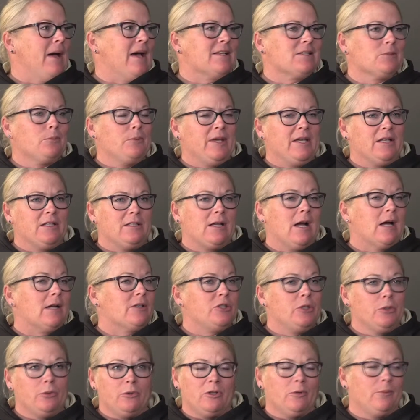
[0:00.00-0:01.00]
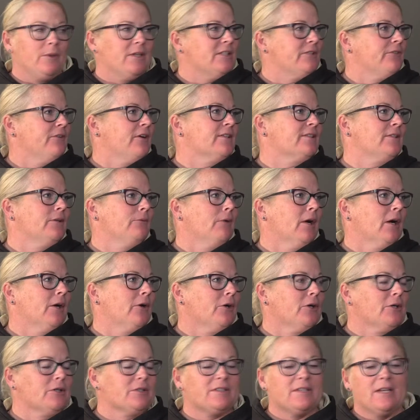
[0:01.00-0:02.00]
past week got 2 of the wins for us at
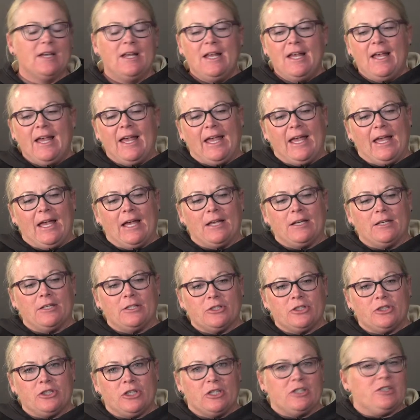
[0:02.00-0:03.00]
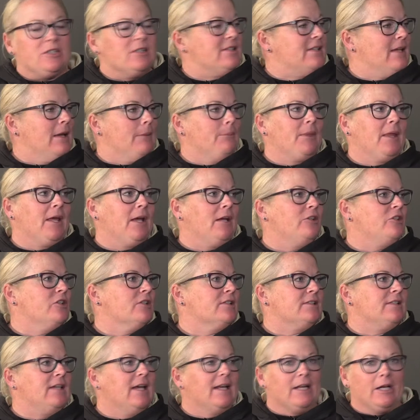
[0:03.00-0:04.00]
Rutgers. And she's the same thing,
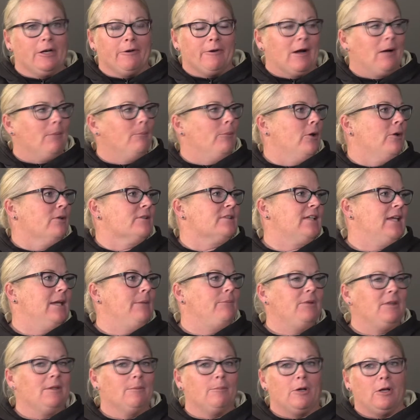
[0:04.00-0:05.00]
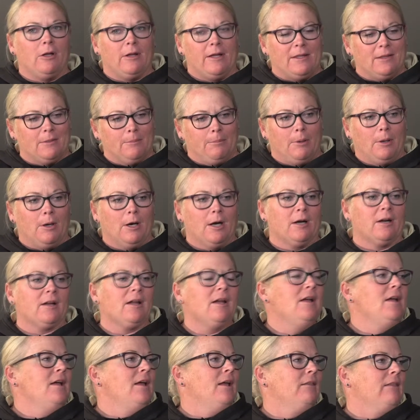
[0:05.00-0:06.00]
just getting ground balls, keeping the ball in the park,
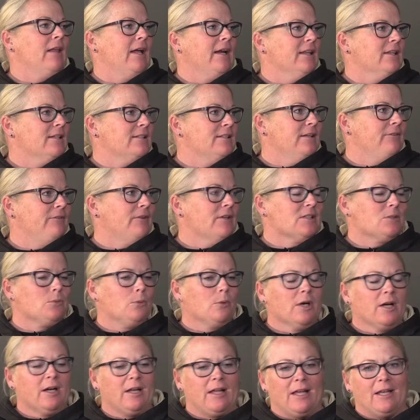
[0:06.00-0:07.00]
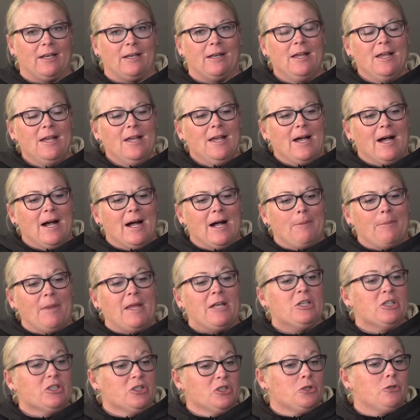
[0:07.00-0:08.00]
letting the defense work, and
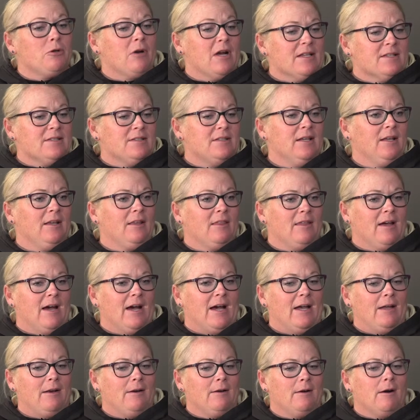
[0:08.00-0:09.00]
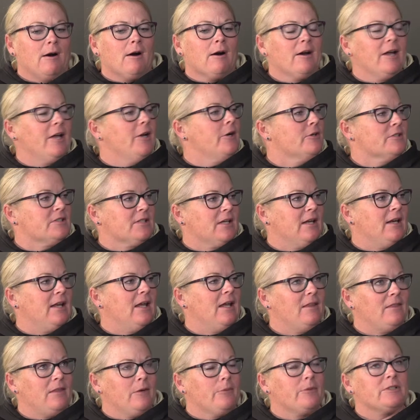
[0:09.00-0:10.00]
just trusting that our hitters can
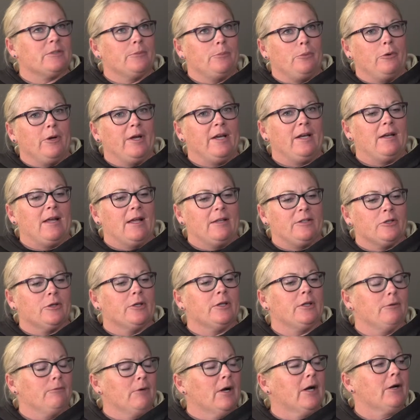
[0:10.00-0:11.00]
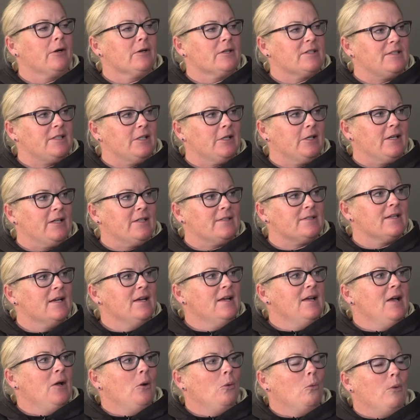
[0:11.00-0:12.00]
hit. There was a point during the Rutgers series
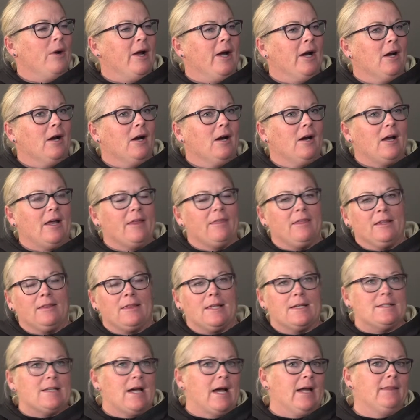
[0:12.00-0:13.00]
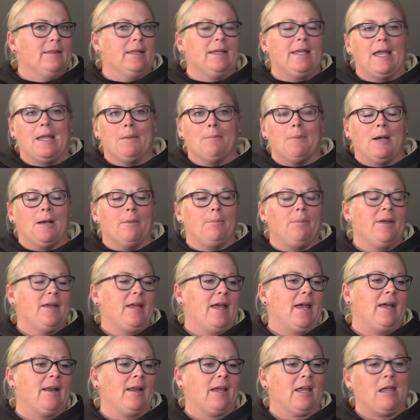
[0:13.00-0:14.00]
where I think they tied the game up,
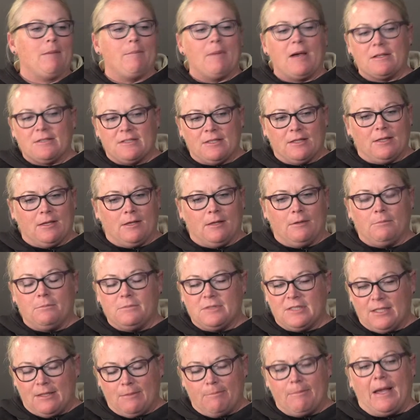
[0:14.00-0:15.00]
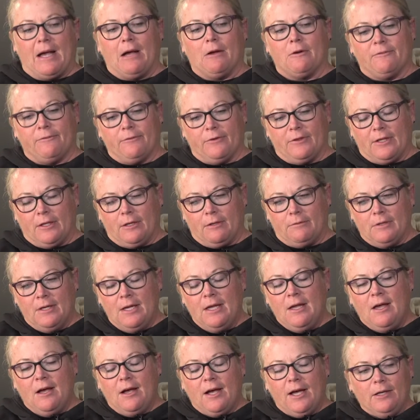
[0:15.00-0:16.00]
and I came out to the mound for the
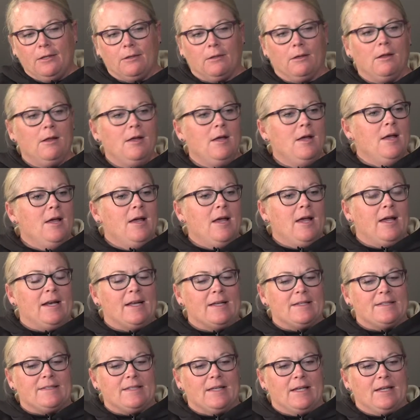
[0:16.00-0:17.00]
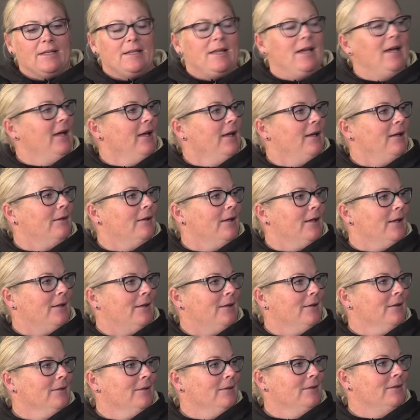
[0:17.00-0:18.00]
huddle, and I said, hey,
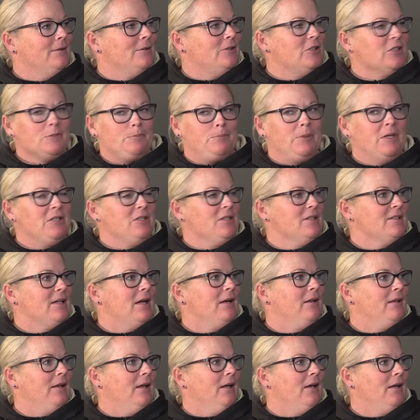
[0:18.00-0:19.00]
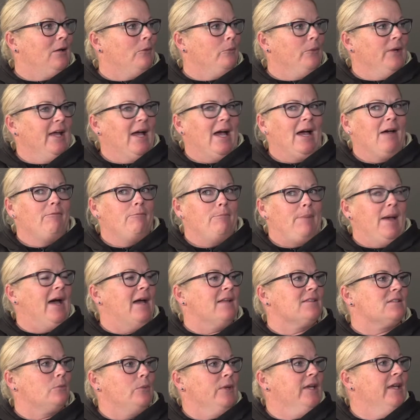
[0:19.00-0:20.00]
like, just pitch us out of the inning. We have
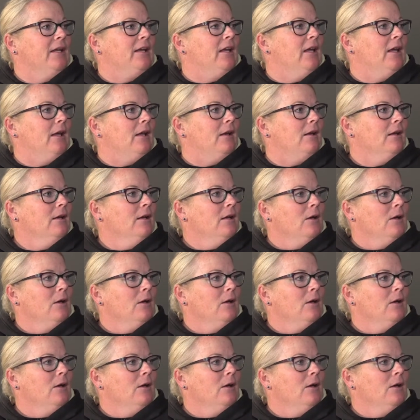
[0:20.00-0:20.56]
bats. We can hit.